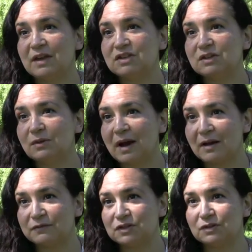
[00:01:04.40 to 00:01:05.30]
they too
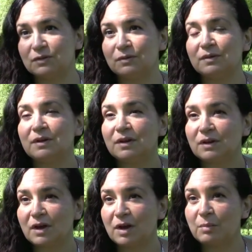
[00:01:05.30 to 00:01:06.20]
have to
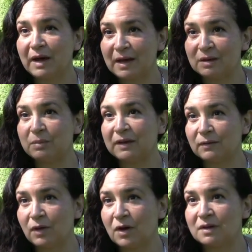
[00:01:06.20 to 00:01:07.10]
abide by the
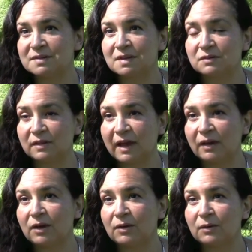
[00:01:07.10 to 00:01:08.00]
laws under
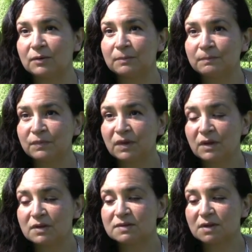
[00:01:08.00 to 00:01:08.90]
land code.
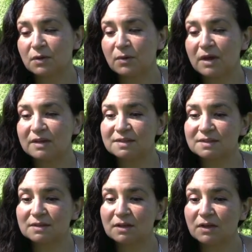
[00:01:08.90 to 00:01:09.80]
So
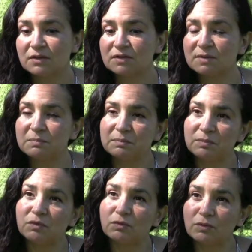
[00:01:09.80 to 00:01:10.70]
there's a
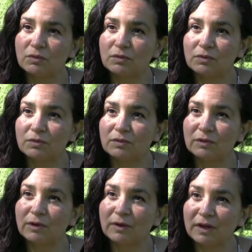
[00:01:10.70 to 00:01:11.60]

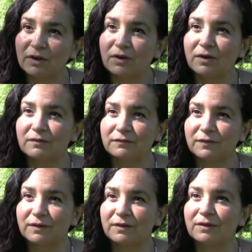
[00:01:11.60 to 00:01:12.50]
learning curve
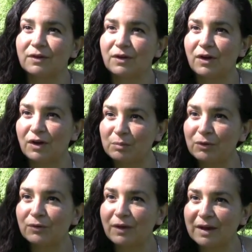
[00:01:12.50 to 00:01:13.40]
for all
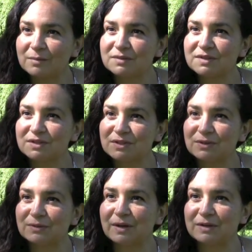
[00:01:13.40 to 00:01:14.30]
programs
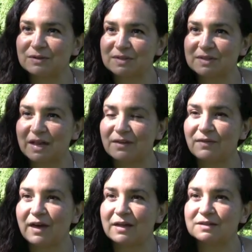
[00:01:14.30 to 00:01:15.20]
to
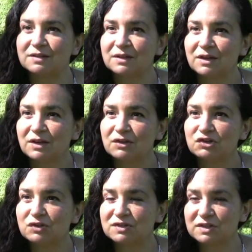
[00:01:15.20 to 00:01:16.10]
understand that
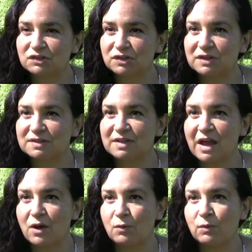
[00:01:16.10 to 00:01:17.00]
jurisdiction is
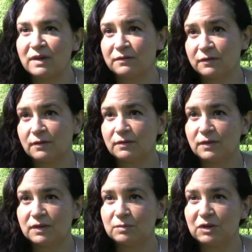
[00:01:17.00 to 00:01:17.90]
now with
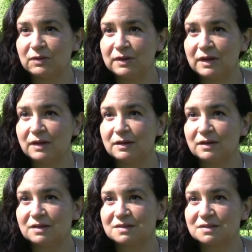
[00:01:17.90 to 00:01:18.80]
the community.
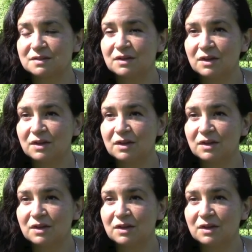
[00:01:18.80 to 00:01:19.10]
It's